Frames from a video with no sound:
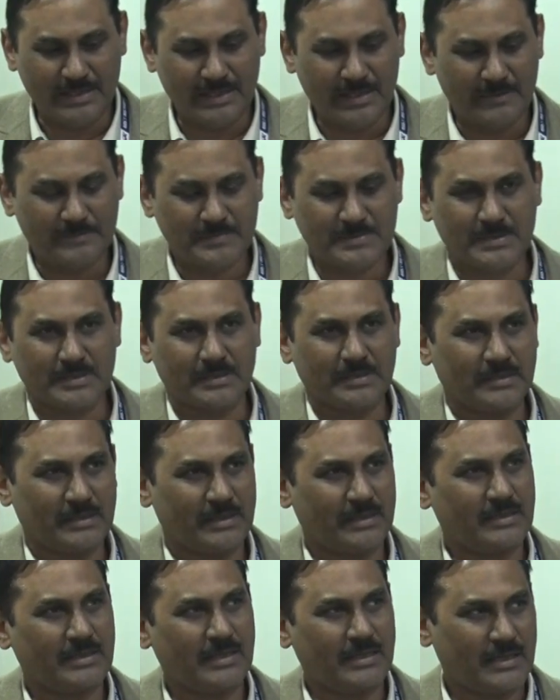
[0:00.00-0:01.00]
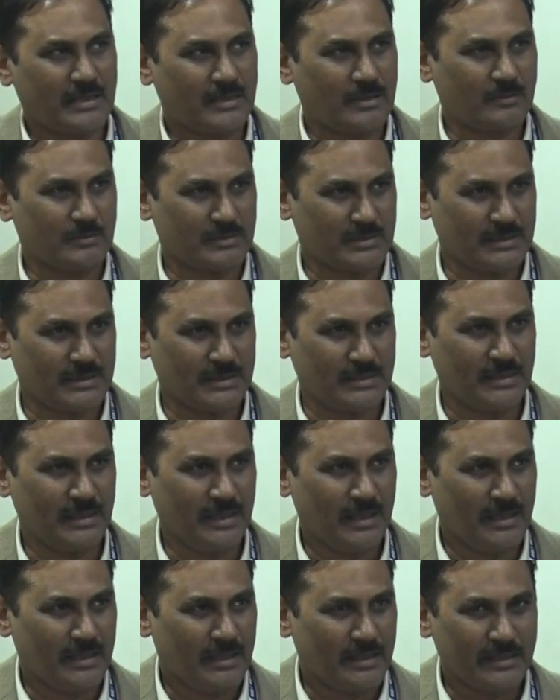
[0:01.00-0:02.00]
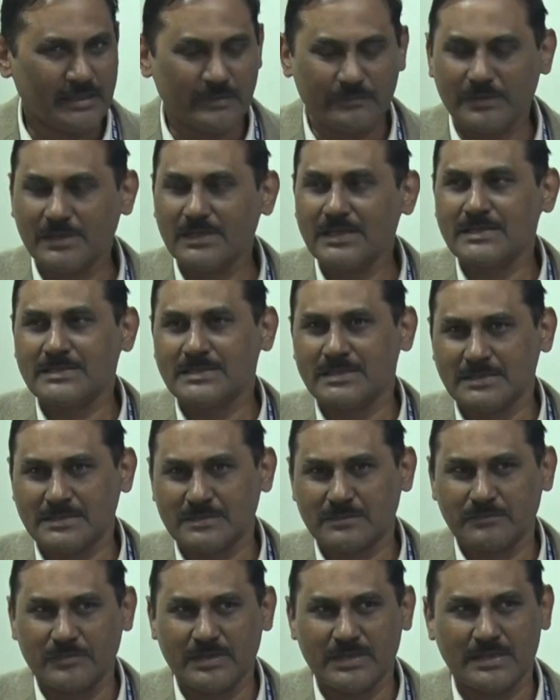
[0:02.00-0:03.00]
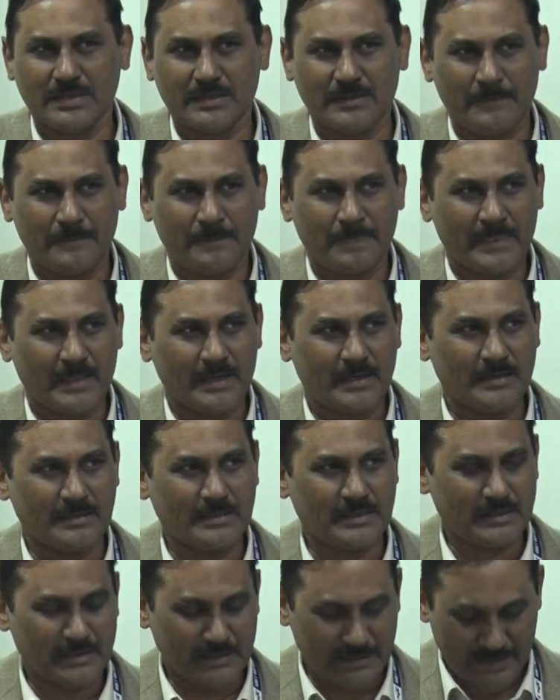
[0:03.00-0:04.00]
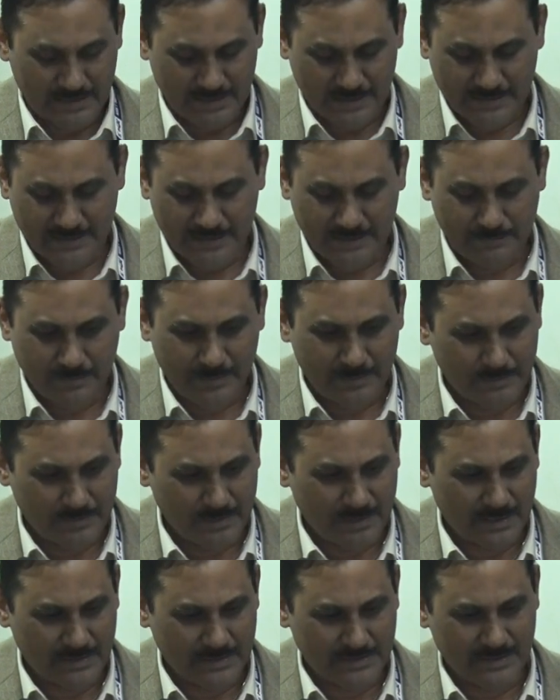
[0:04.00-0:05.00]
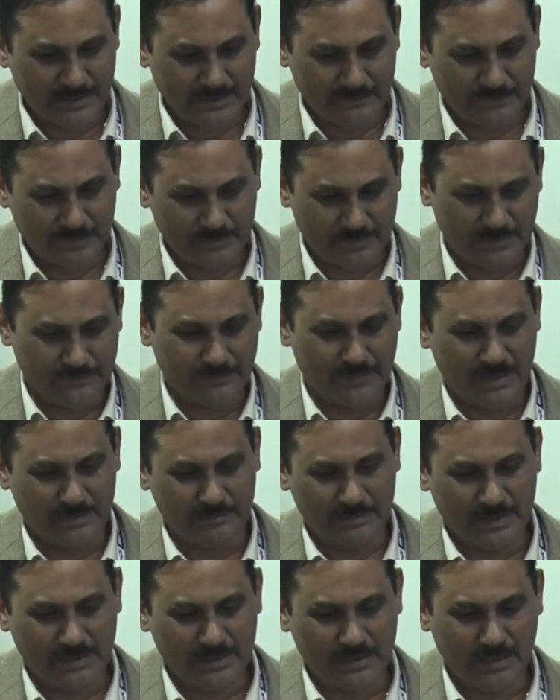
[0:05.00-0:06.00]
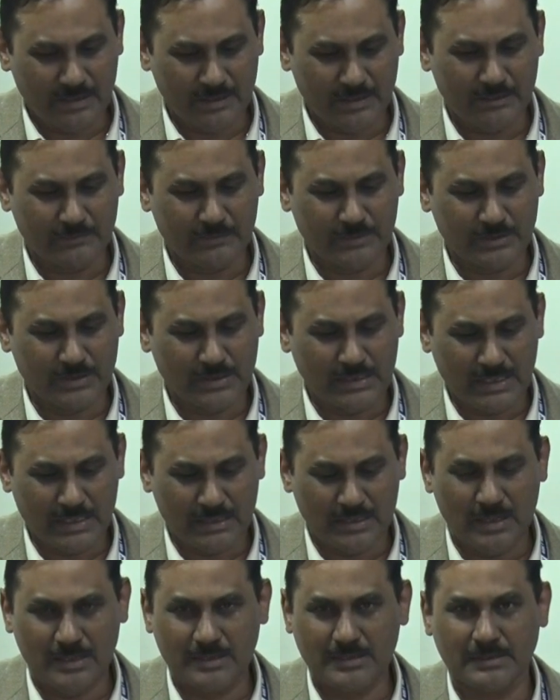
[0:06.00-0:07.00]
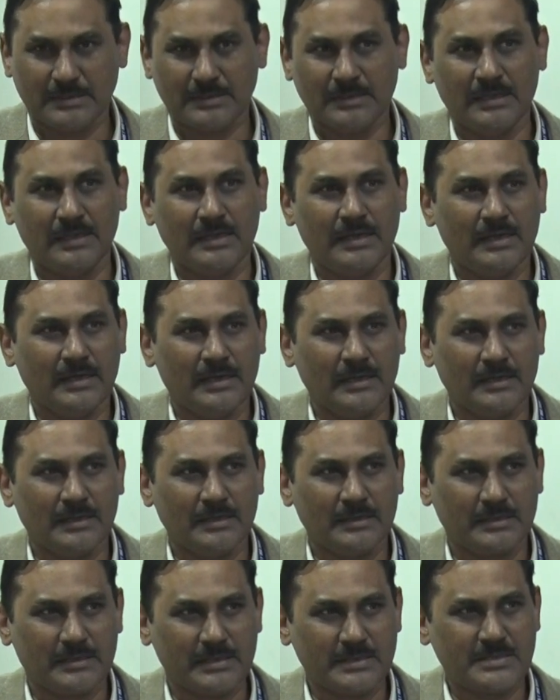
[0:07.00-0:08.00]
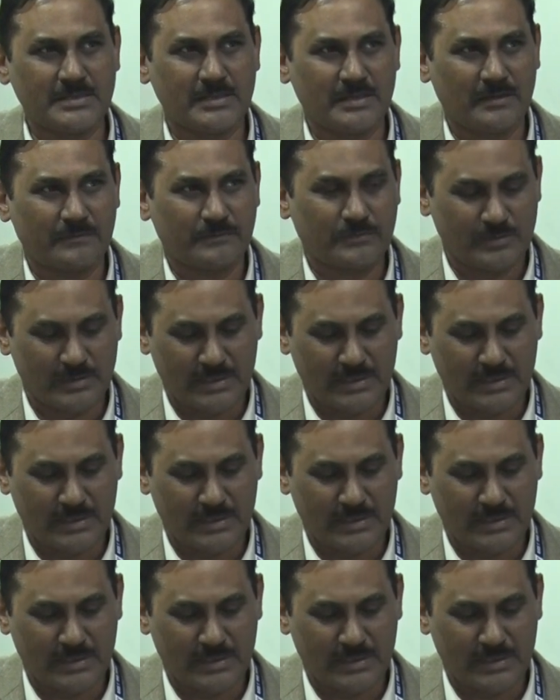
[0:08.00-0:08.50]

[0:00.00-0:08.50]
camps in and around in villages where the neglected people are there from the family, or even they are not rich enough to